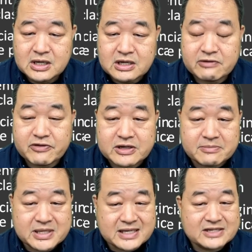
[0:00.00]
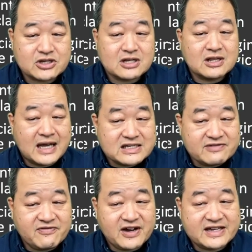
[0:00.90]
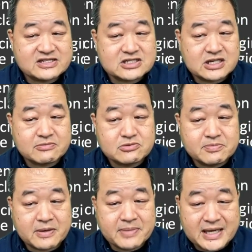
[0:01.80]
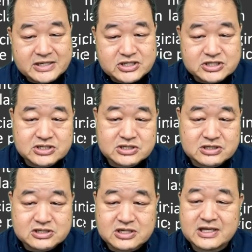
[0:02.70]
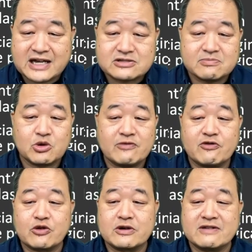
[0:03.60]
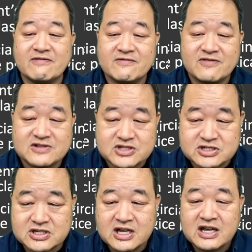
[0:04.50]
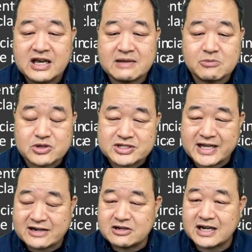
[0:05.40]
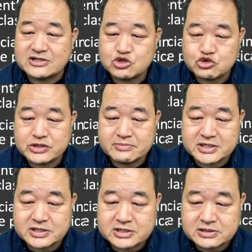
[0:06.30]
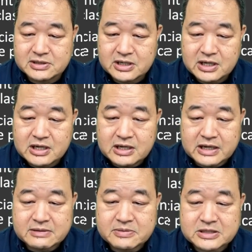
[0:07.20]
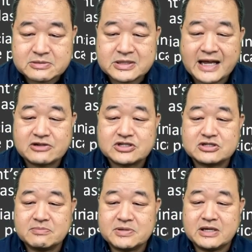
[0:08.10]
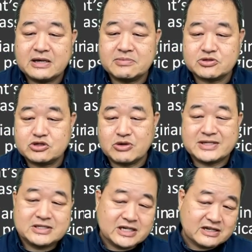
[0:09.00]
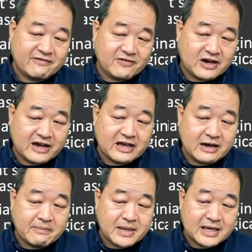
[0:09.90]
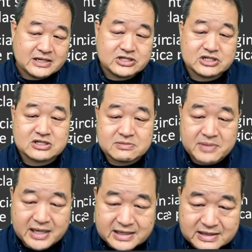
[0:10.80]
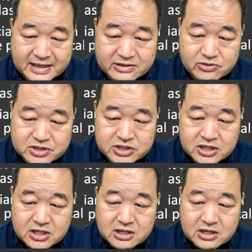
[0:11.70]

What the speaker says: If we can begin to classify and subgroup our patients, this allows more for efficient and more standardized treatments. And it allows us to be able to identify a patient's pain language,